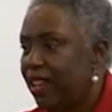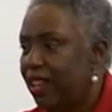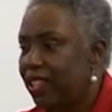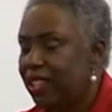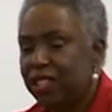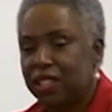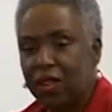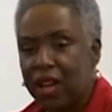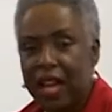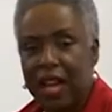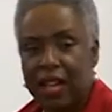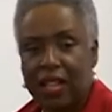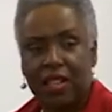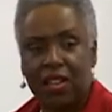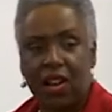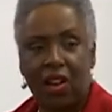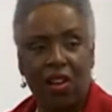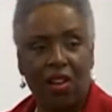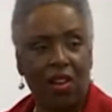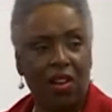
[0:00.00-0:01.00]
So I
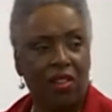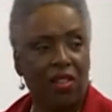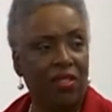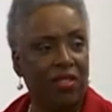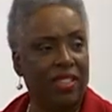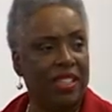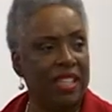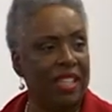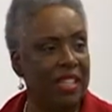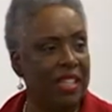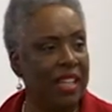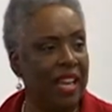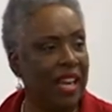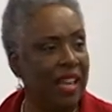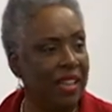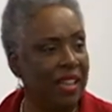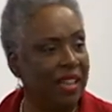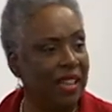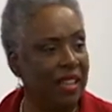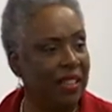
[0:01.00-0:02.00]
called
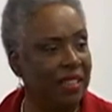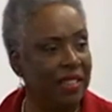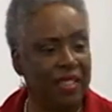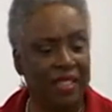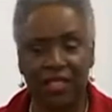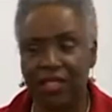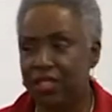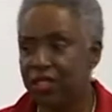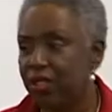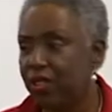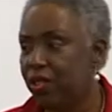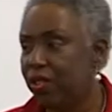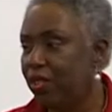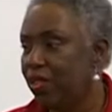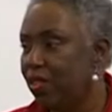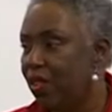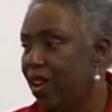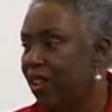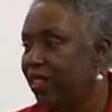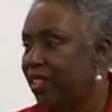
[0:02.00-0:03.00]
TDOT and I said, you know,
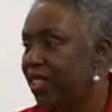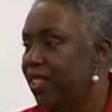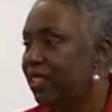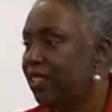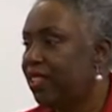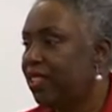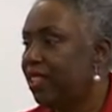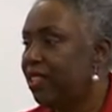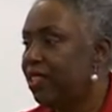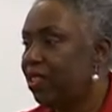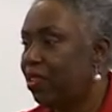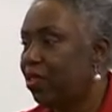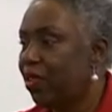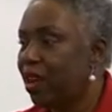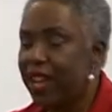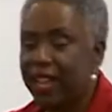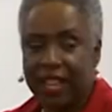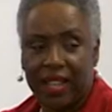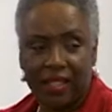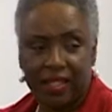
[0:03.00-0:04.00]
you all need to cut the
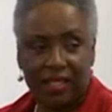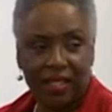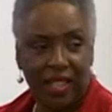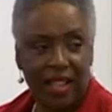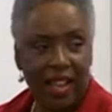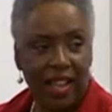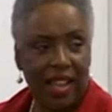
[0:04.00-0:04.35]
grass.